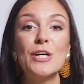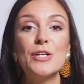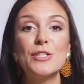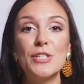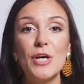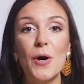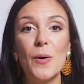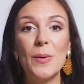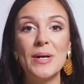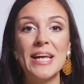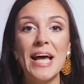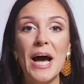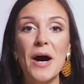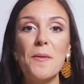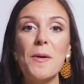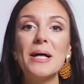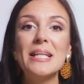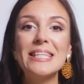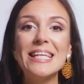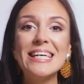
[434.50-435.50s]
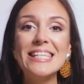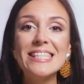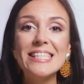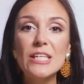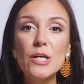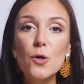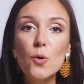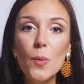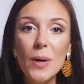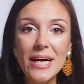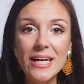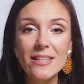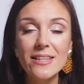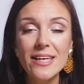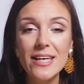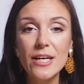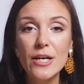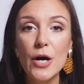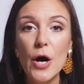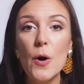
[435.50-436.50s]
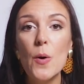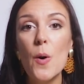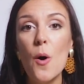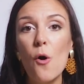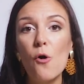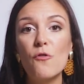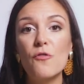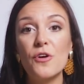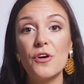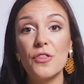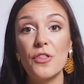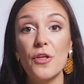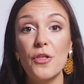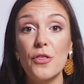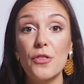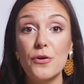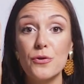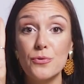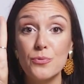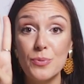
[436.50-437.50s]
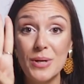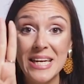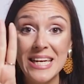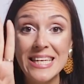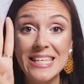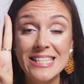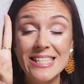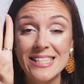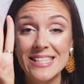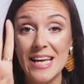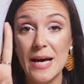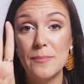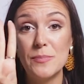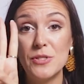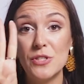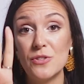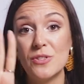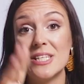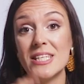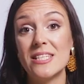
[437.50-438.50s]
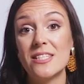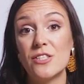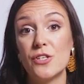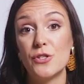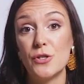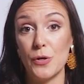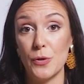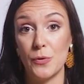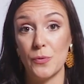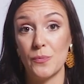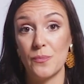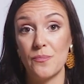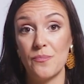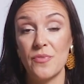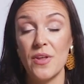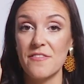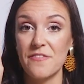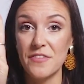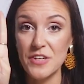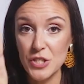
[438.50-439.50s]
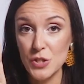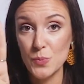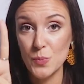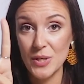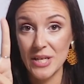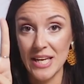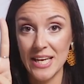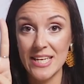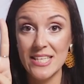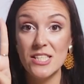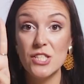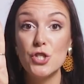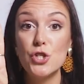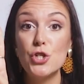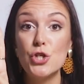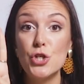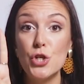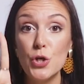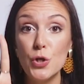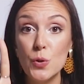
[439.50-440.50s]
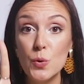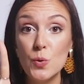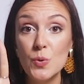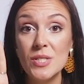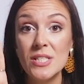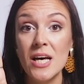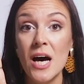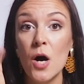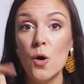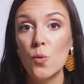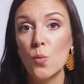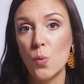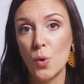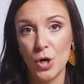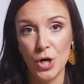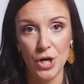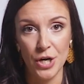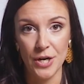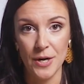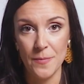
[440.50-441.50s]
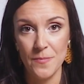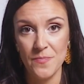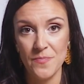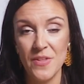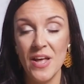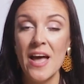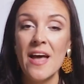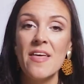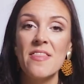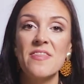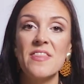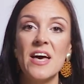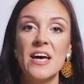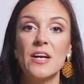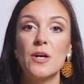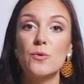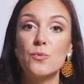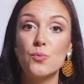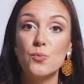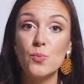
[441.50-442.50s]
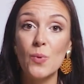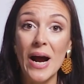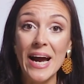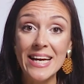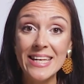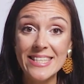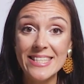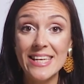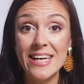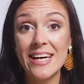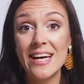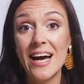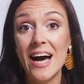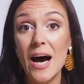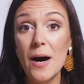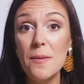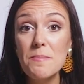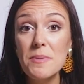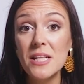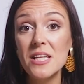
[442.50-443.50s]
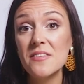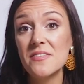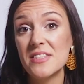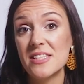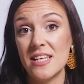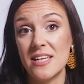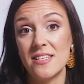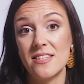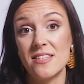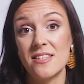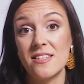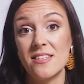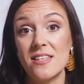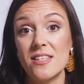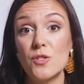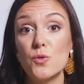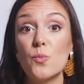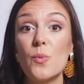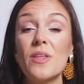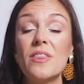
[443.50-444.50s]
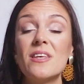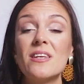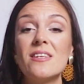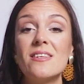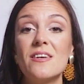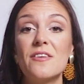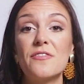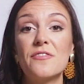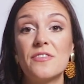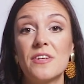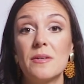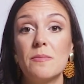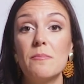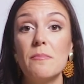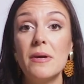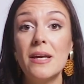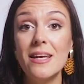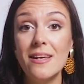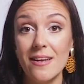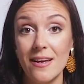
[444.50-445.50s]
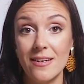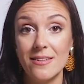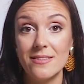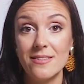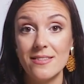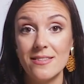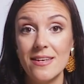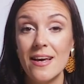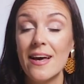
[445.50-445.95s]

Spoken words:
So now let's quickly go over the 3 steps you need to do. The first one is choose a word. Then write a couple of sentences with different meanings.